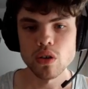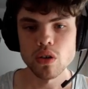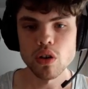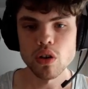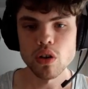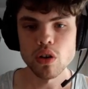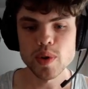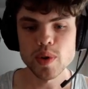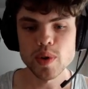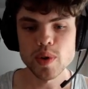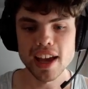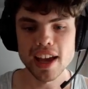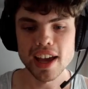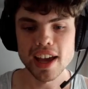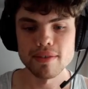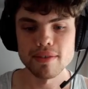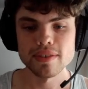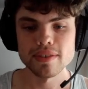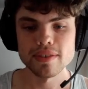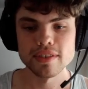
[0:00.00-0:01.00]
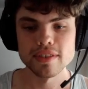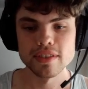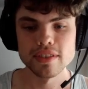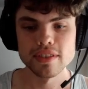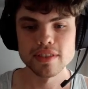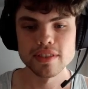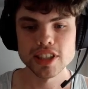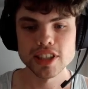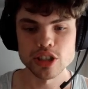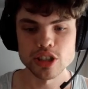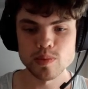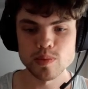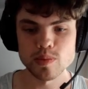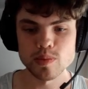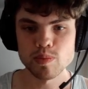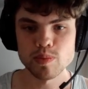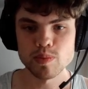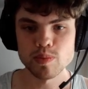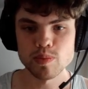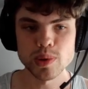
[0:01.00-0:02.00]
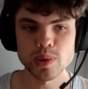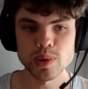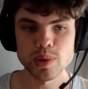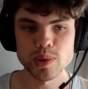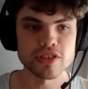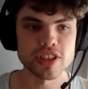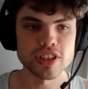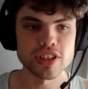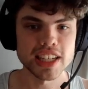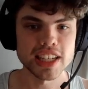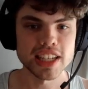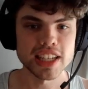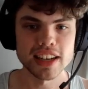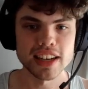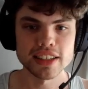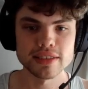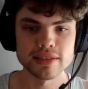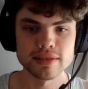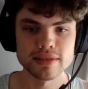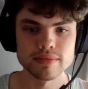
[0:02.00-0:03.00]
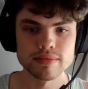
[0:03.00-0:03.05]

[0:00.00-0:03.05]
Or we have just Blitzkrieg to end it.